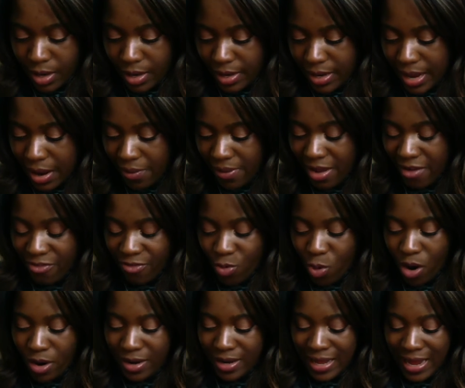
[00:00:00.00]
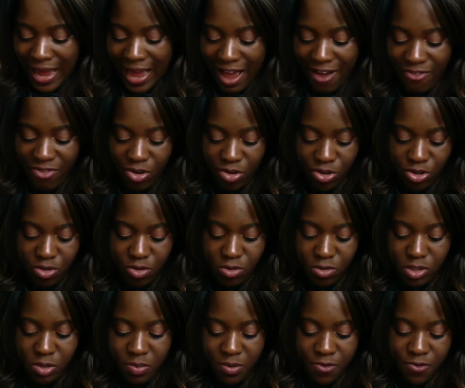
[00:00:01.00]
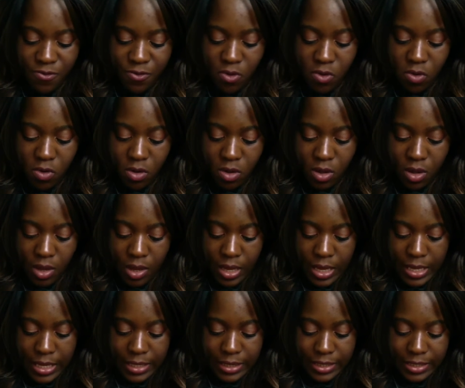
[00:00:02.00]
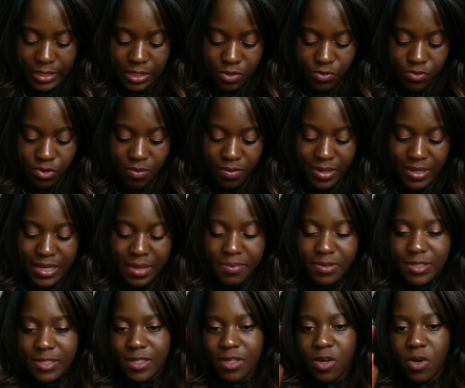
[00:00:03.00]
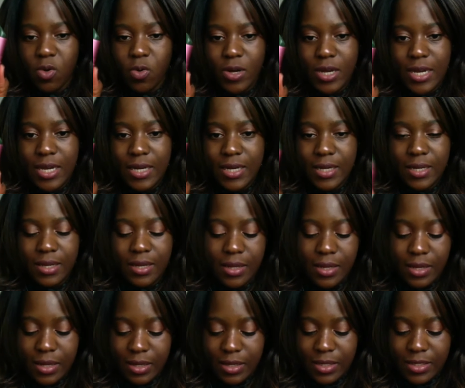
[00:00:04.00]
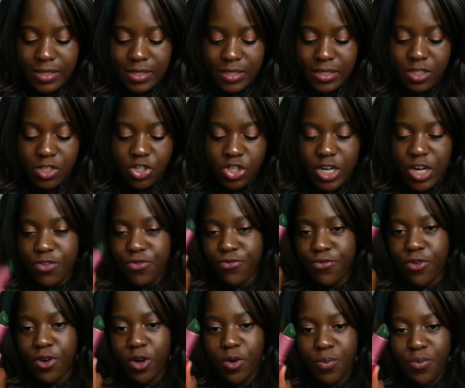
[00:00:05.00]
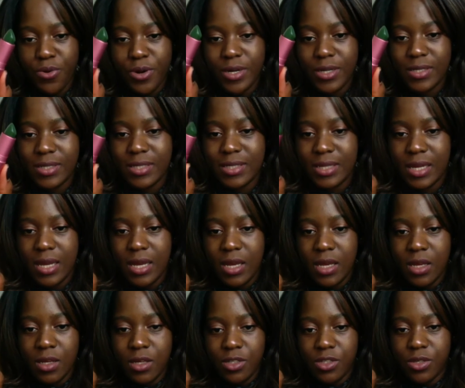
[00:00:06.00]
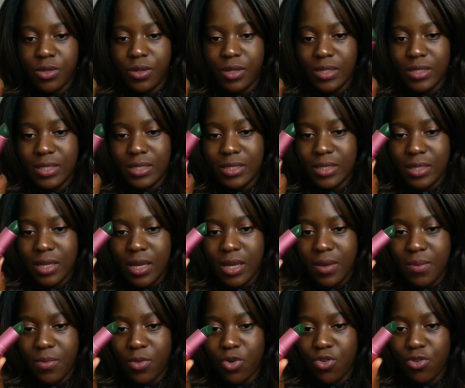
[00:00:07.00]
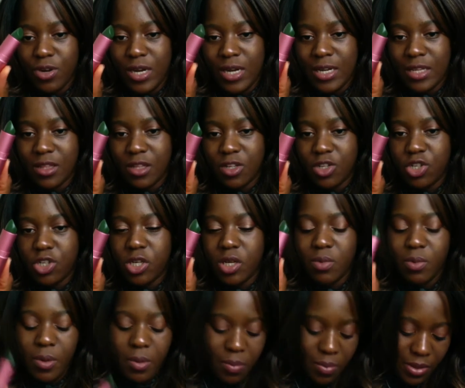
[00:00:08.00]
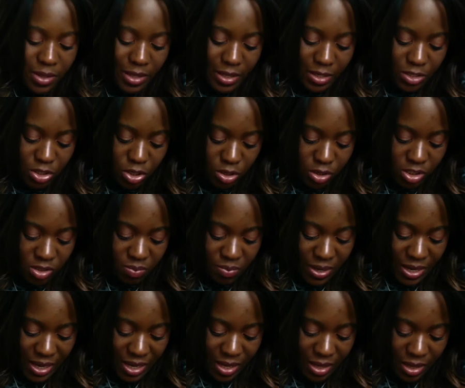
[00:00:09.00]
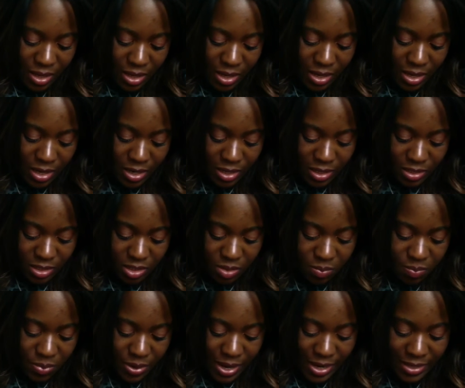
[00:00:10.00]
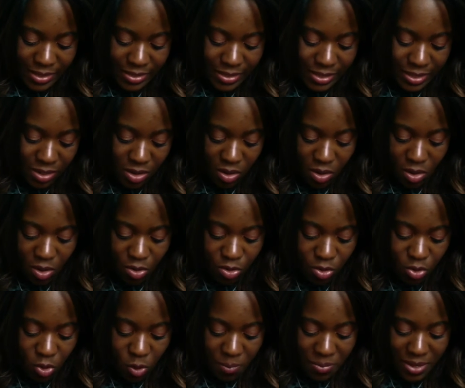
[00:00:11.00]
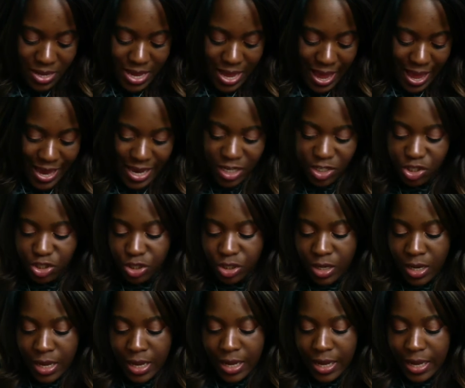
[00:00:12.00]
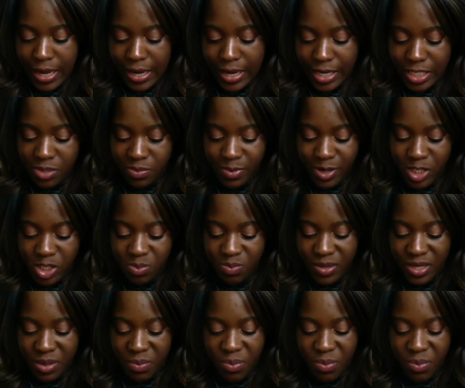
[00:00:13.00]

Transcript: Now I have one that I have not used before. This is from Lipstick Queen. This is in the shade Frog Prince. So this is green in the tube, but then it turns pink depending on your pH, and it's meant to be the